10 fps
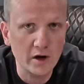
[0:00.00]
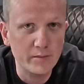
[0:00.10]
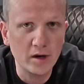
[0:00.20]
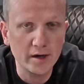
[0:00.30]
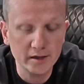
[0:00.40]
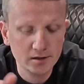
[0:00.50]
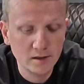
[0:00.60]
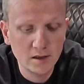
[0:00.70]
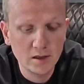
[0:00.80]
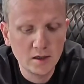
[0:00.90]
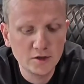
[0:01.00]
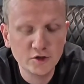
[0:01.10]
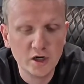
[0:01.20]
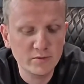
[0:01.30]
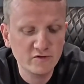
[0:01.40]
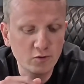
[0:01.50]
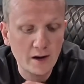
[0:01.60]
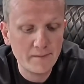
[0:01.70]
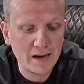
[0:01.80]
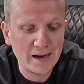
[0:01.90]
bought it. Tried before
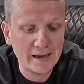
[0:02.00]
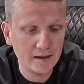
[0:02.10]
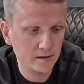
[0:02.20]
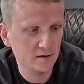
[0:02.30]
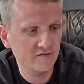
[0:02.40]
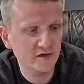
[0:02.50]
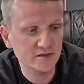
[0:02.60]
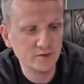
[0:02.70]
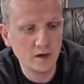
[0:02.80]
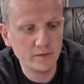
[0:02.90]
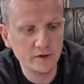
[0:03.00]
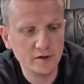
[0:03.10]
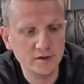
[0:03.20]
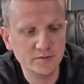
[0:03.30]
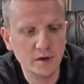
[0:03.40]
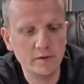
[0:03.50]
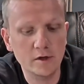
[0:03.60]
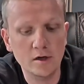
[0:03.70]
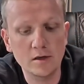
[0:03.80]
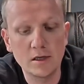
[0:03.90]
I buyed, if that's proper English, probably
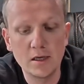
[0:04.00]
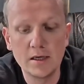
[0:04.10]
not.